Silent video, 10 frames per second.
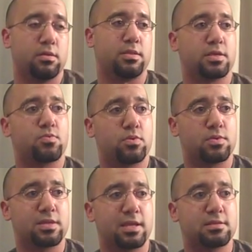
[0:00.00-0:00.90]
This one
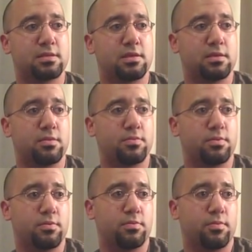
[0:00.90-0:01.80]
was actually
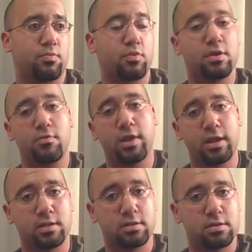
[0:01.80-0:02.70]

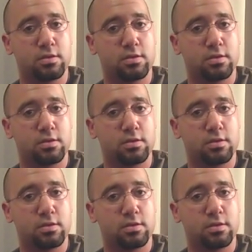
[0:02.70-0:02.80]
pre-arranged,